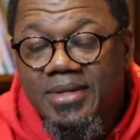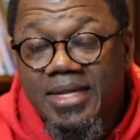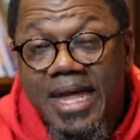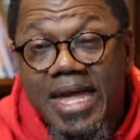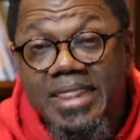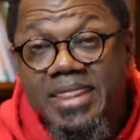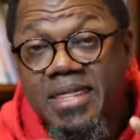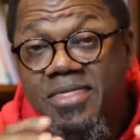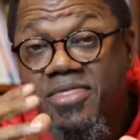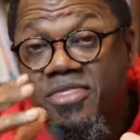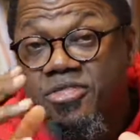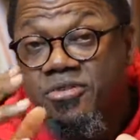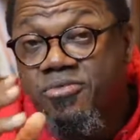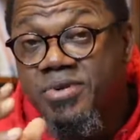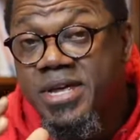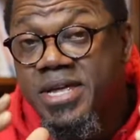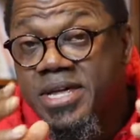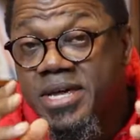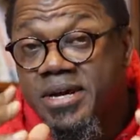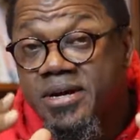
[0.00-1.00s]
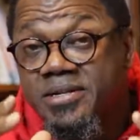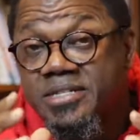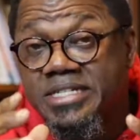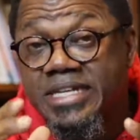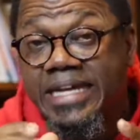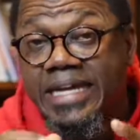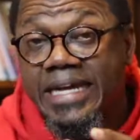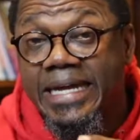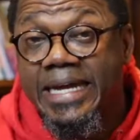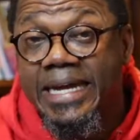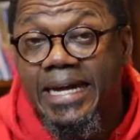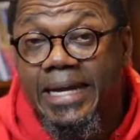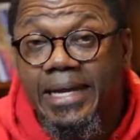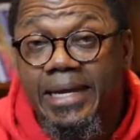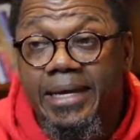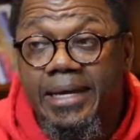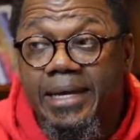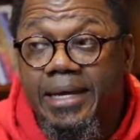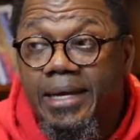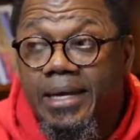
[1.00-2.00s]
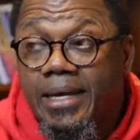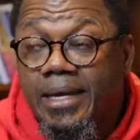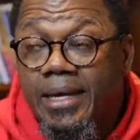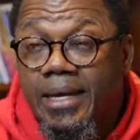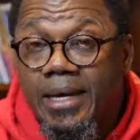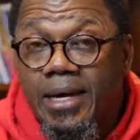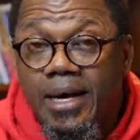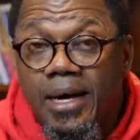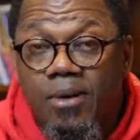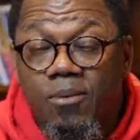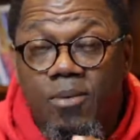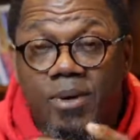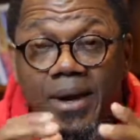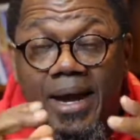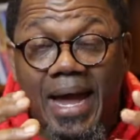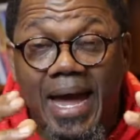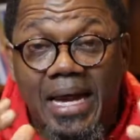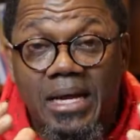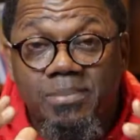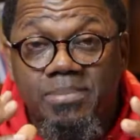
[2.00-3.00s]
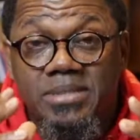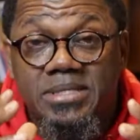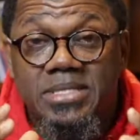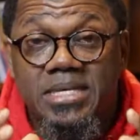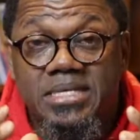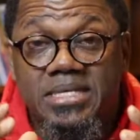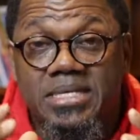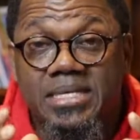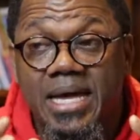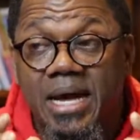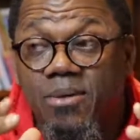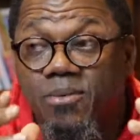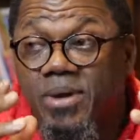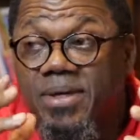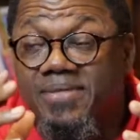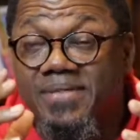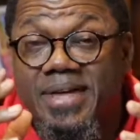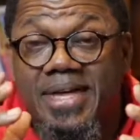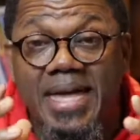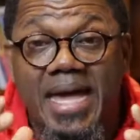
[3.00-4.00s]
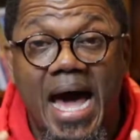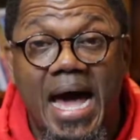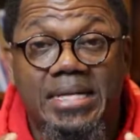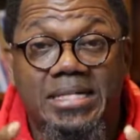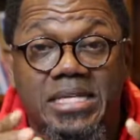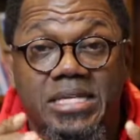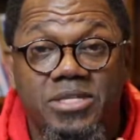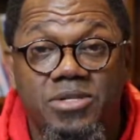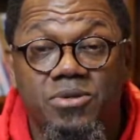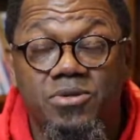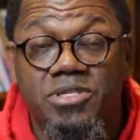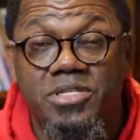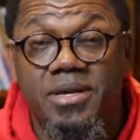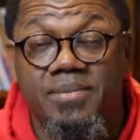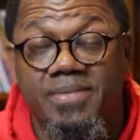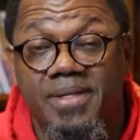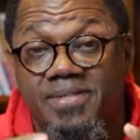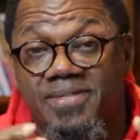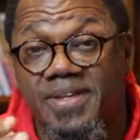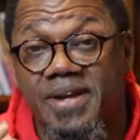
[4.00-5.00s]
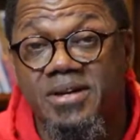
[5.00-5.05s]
and then 3 years in, we're at a position that we've got to do something.